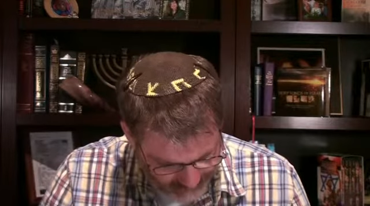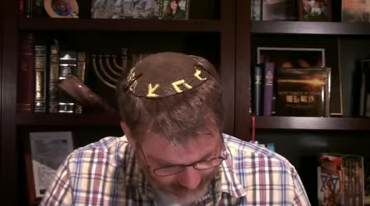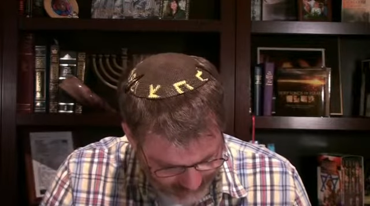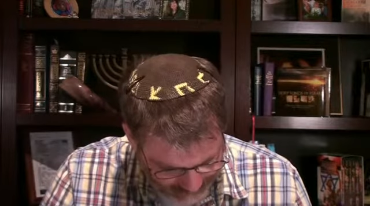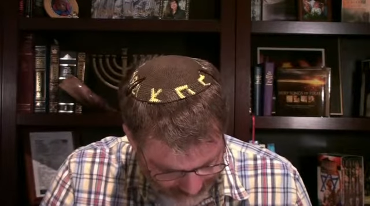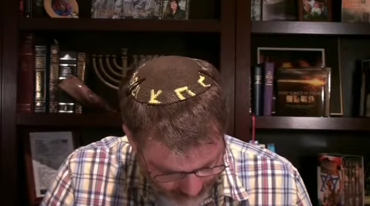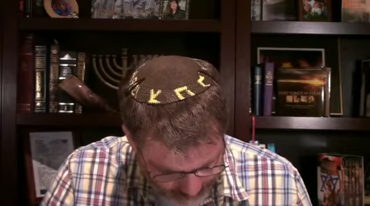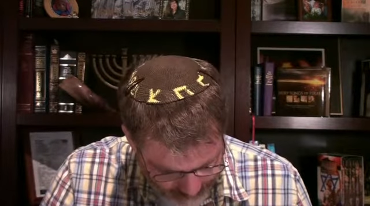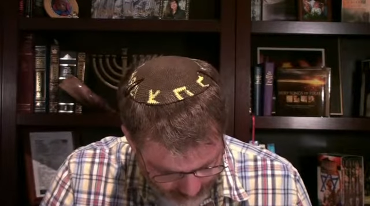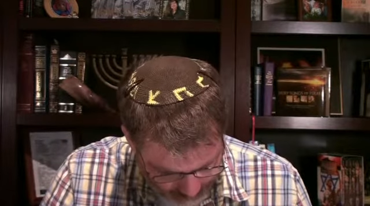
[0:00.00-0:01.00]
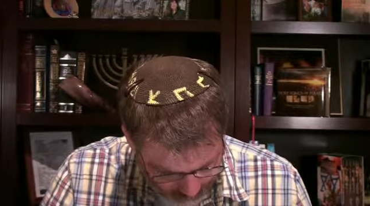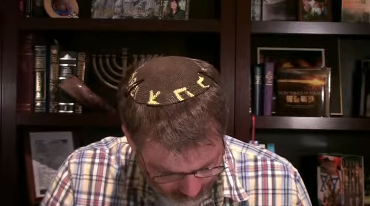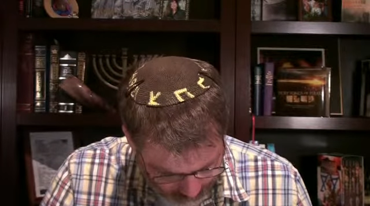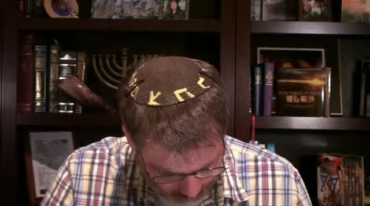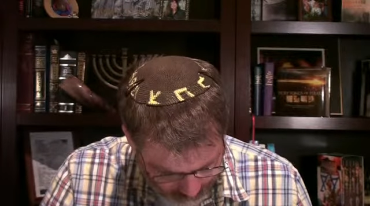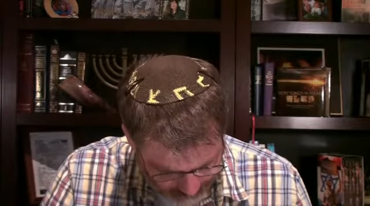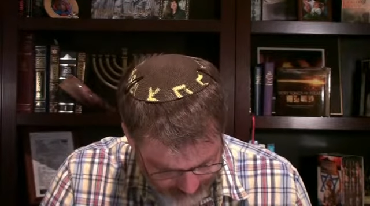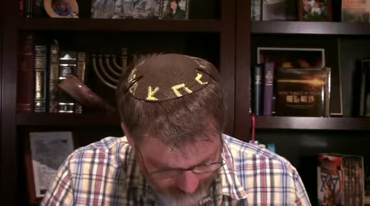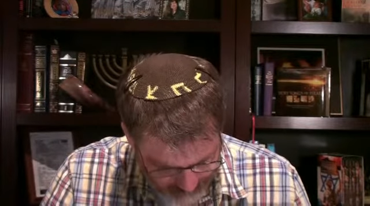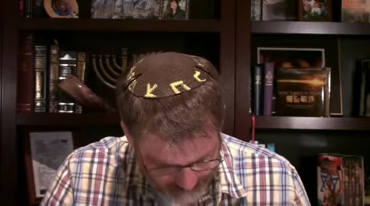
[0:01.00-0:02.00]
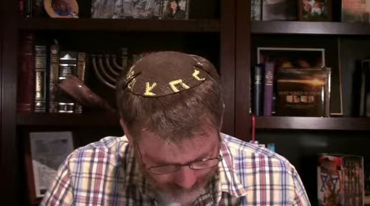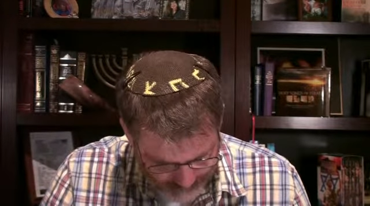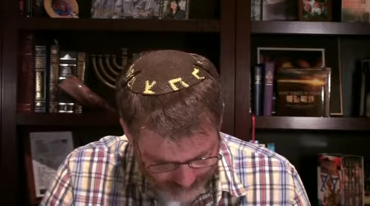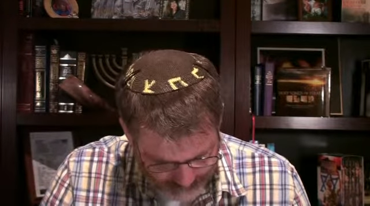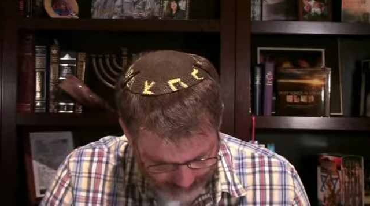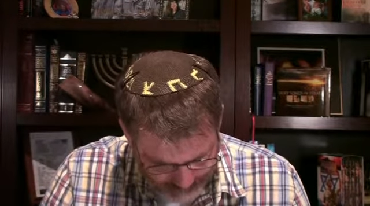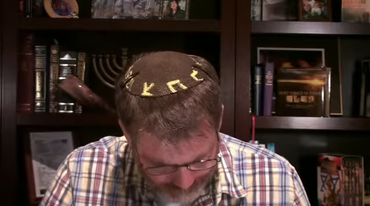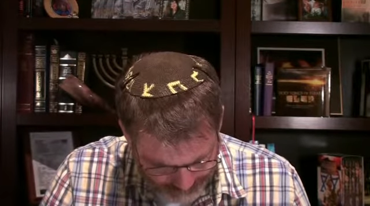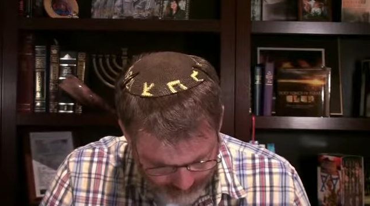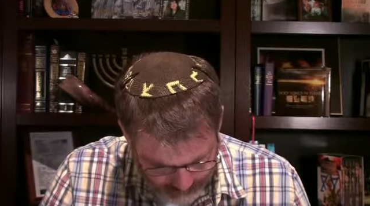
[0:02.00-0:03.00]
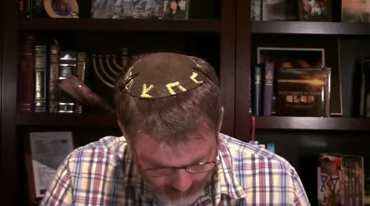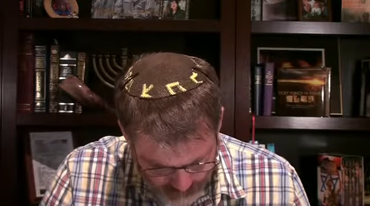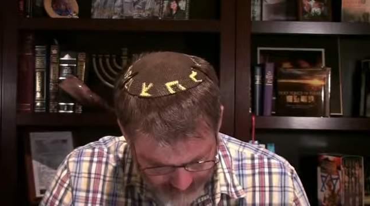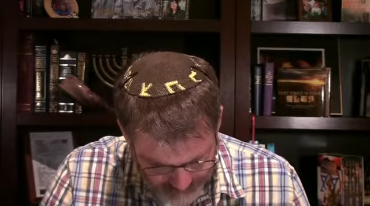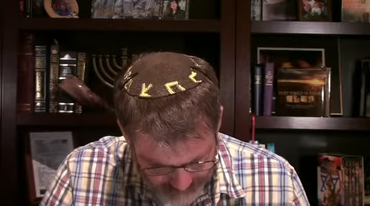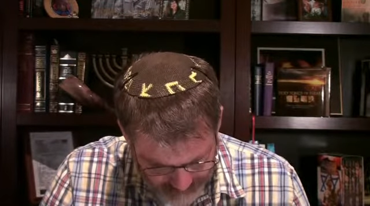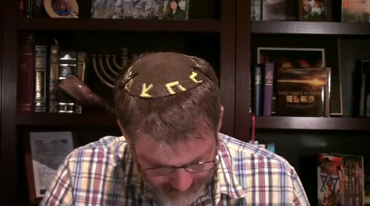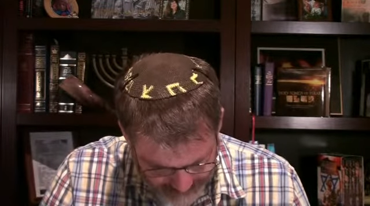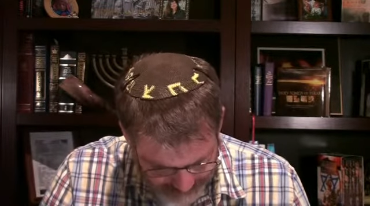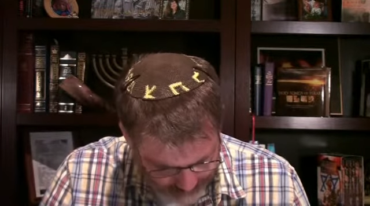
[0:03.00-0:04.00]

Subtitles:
No face is visible, so there are no lips to read.